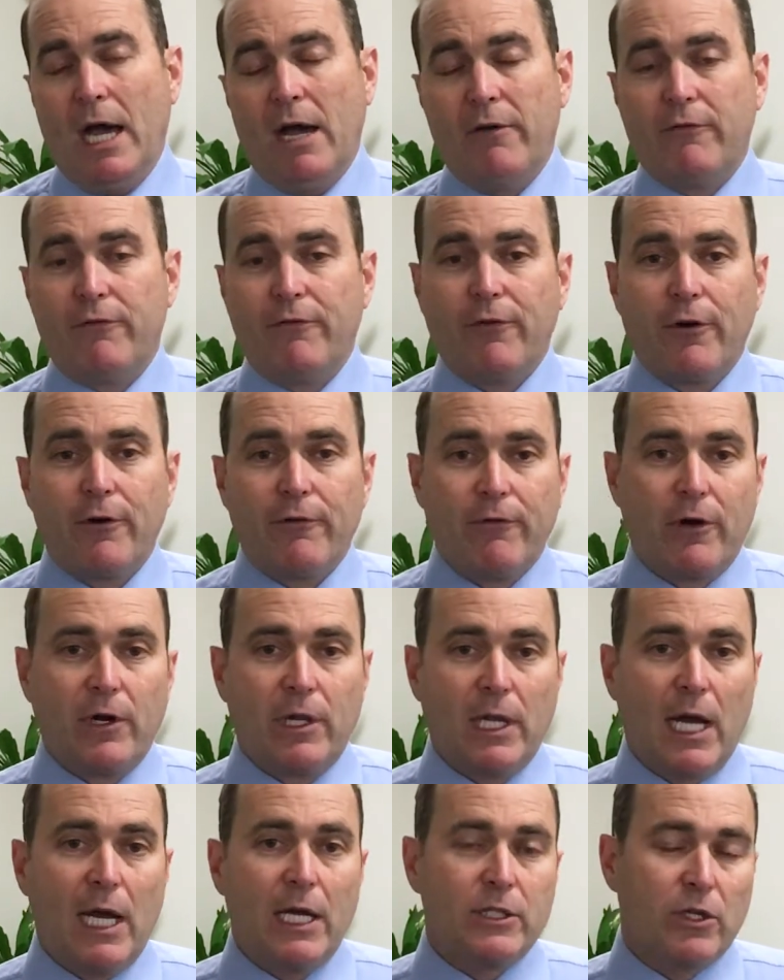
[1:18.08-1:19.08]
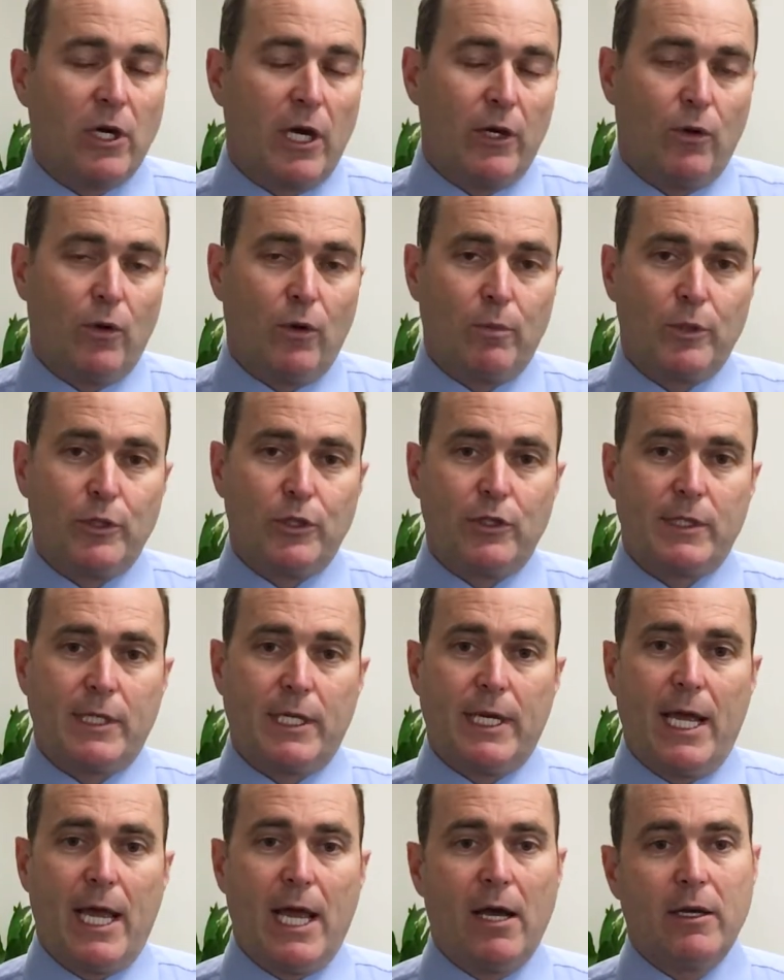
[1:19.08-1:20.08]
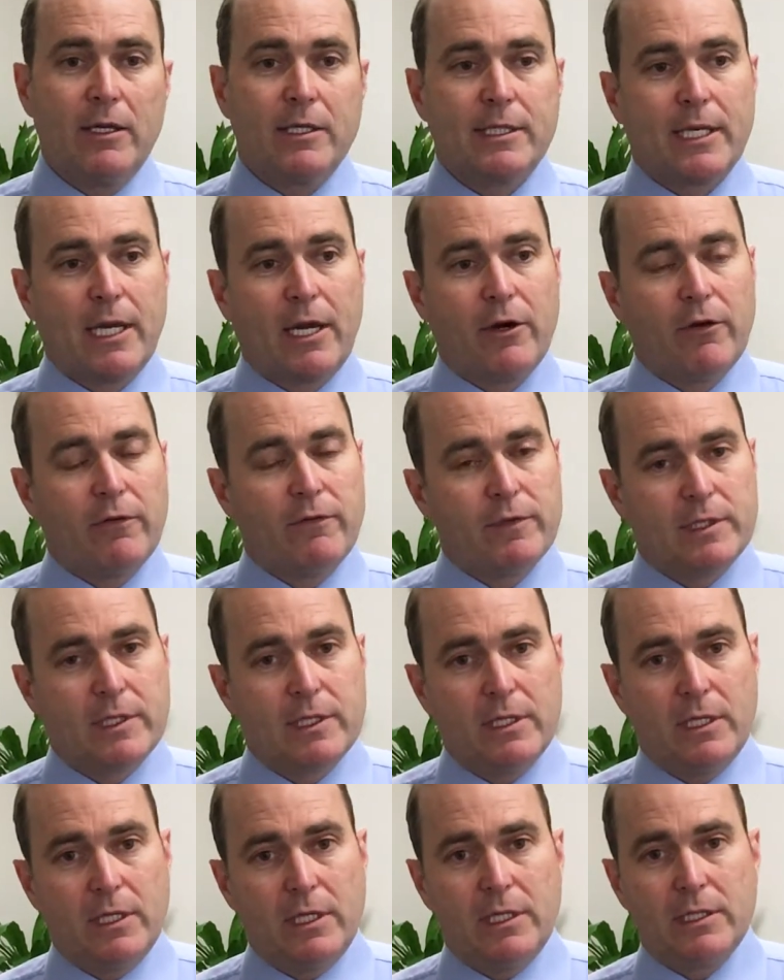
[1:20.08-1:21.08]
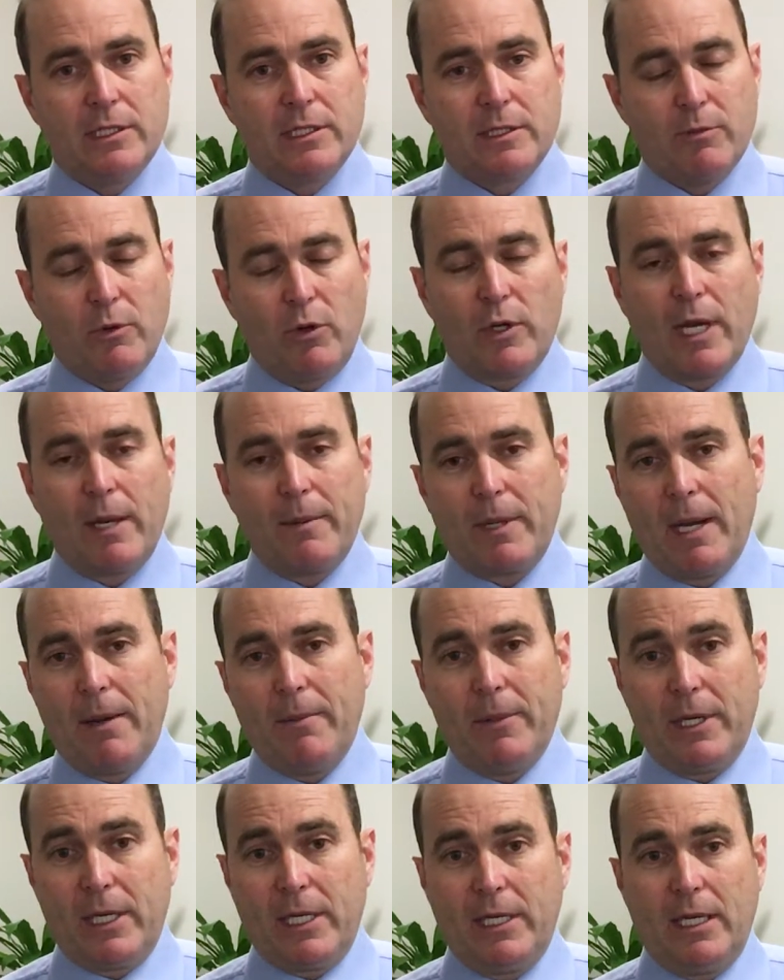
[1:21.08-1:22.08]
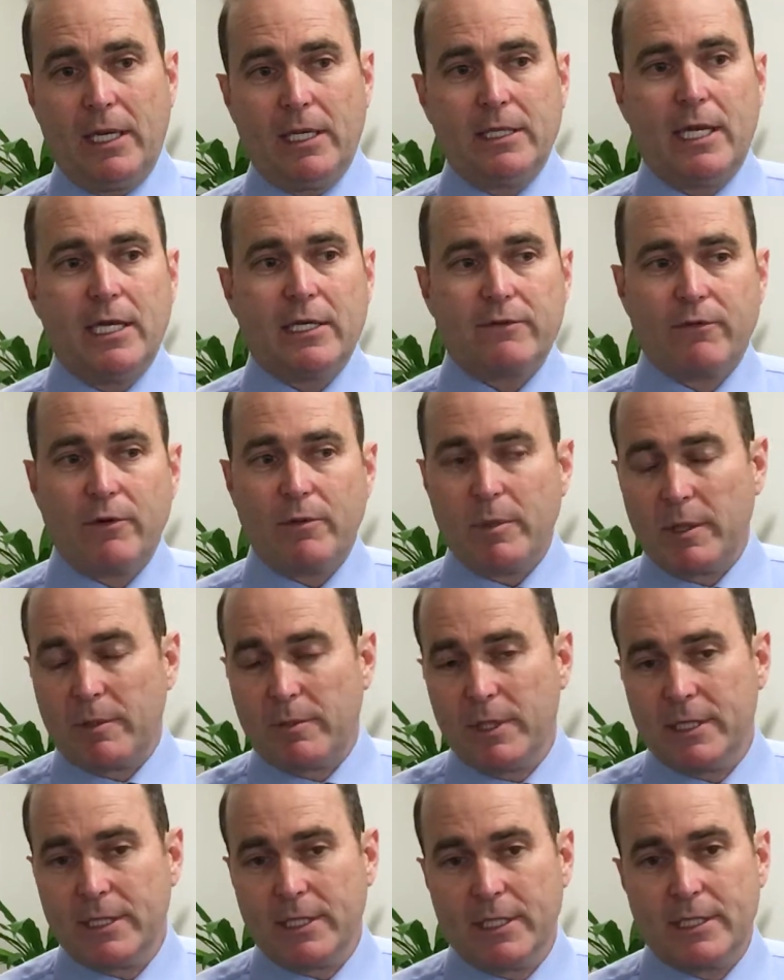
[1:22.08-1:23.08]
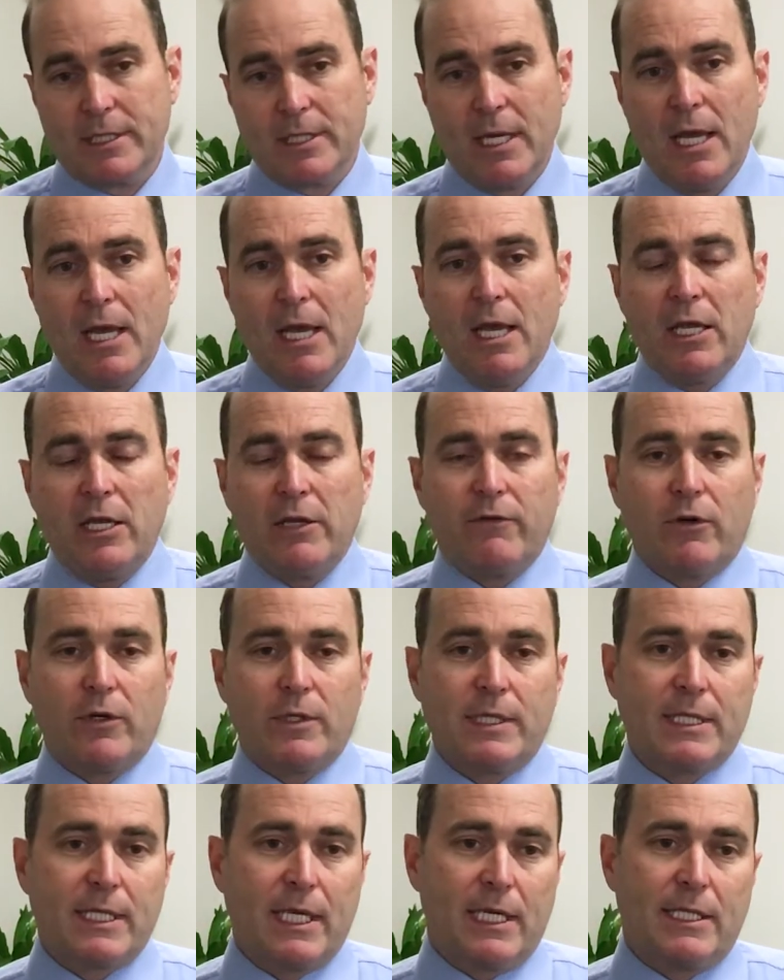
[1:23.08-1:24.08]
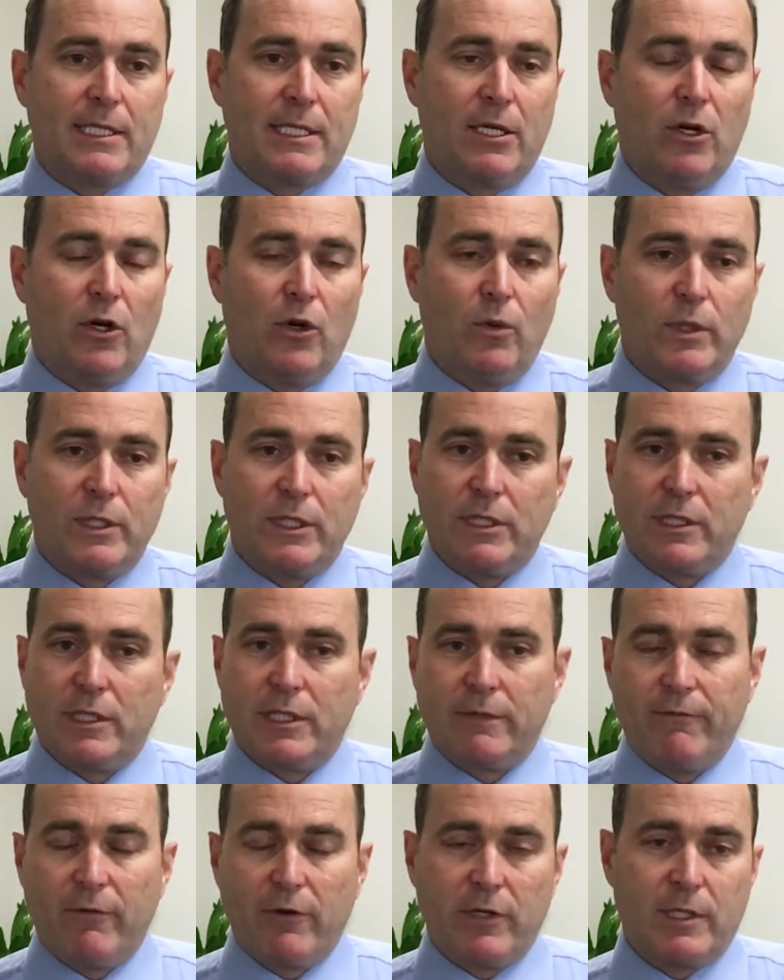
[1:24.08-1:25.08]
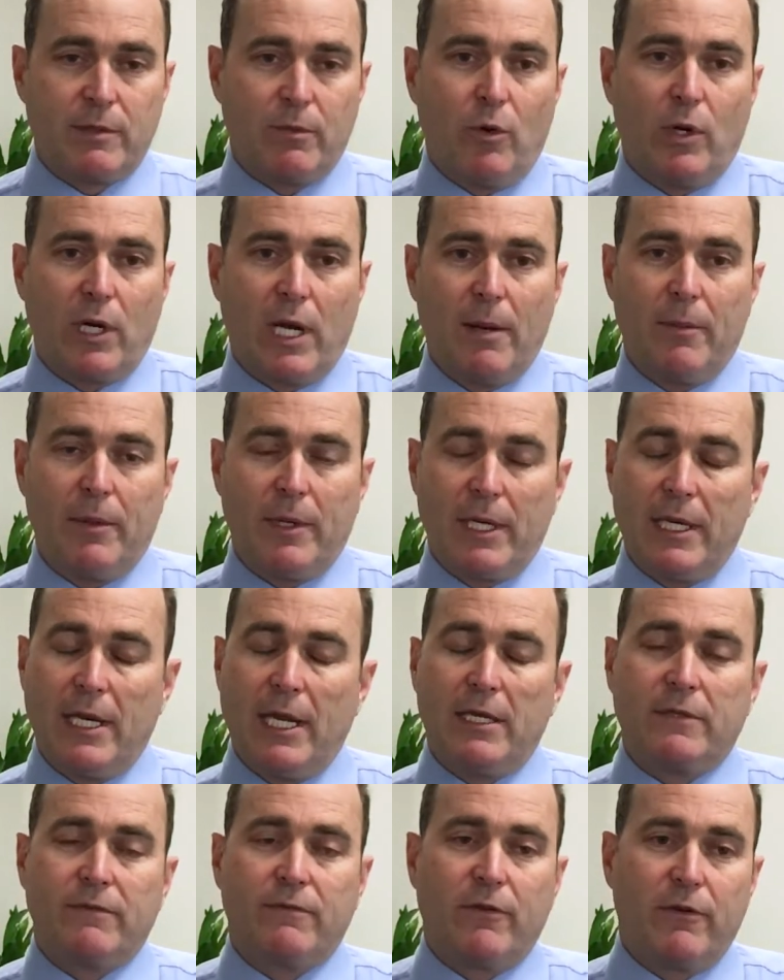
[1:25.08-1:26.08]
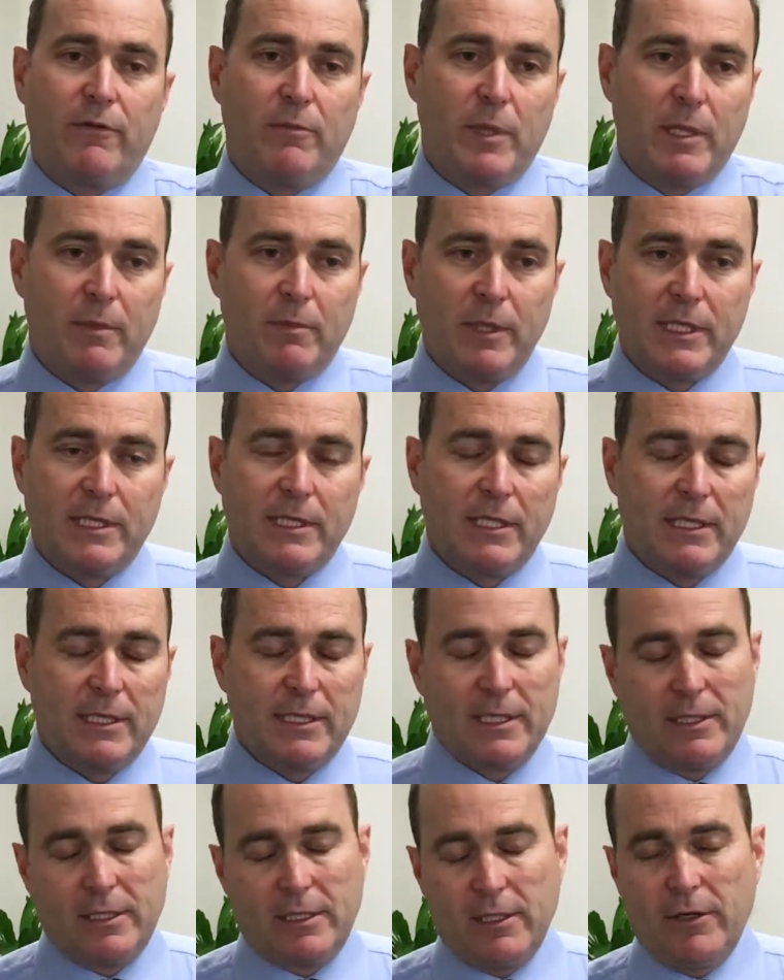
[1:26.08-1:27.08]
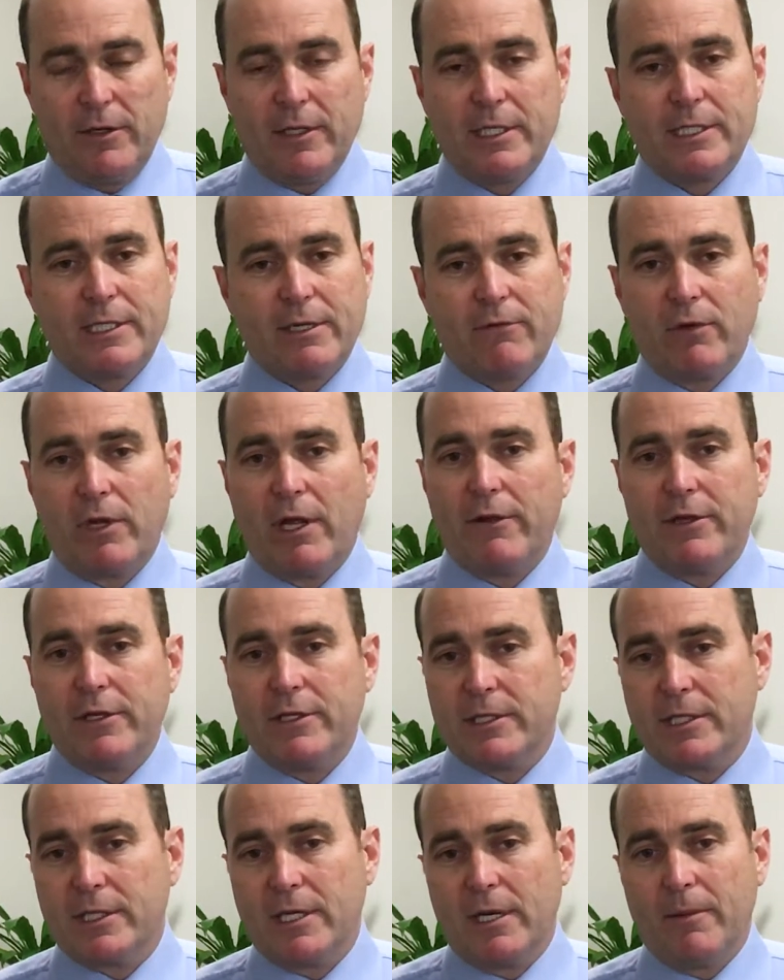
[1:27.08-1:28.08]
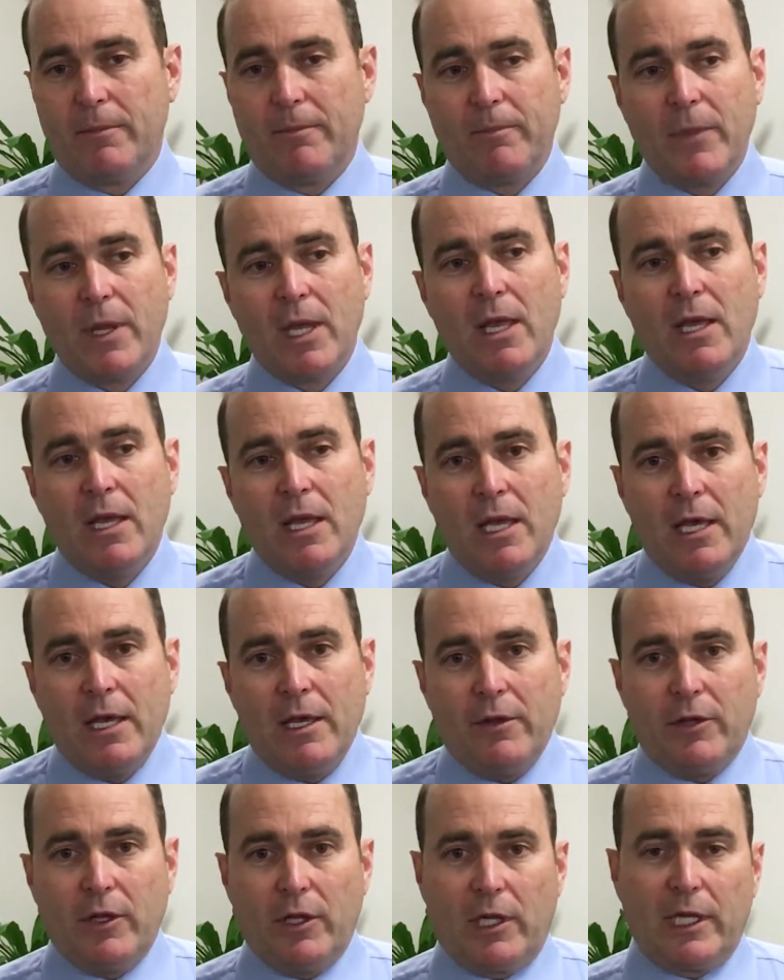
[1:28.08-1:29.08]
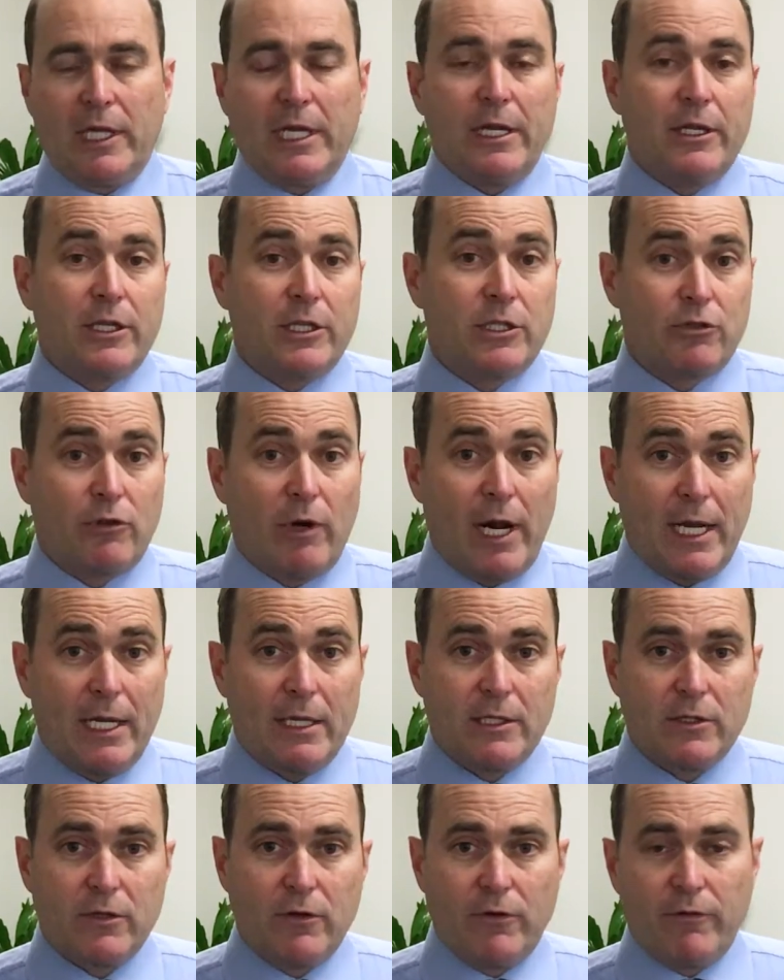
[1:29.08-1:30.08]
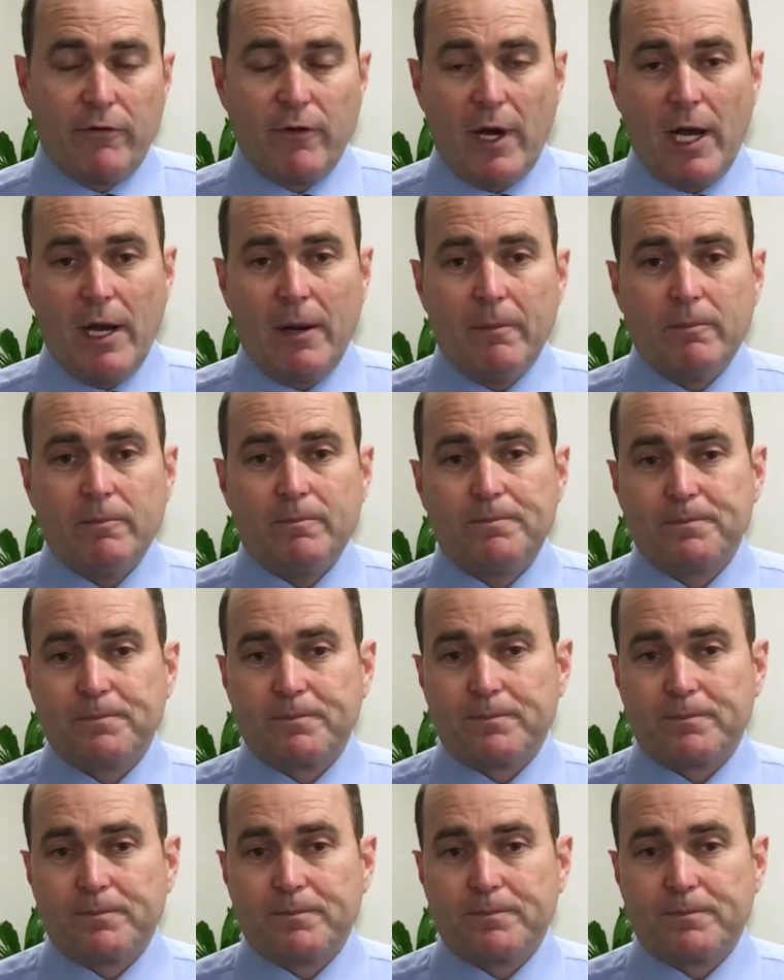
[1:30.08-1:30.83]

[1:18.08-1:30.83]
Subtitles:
very, very large iron ore producer now, started off as a small cap company and now is a very big business. You've got CSL, which is a very small company and now is a very big business, and there's several others that litter the Australian sort of